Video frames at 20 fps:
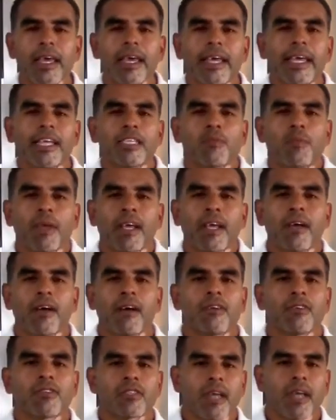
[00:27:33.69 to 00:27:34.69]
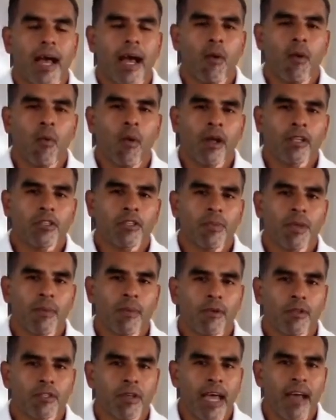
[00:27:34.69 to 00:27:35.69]
is because I want to be
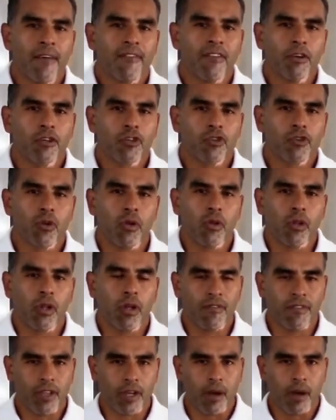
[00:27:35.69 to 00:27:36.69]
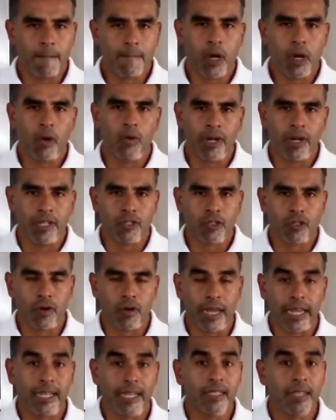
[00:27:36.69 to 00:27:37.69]
able to have control of the components so
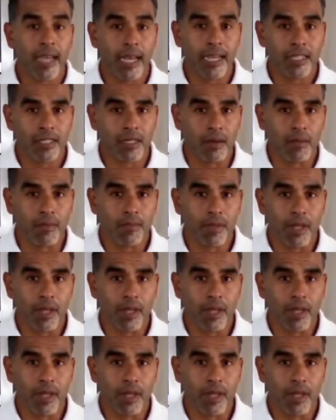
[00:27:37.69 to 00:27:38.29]
I can test them.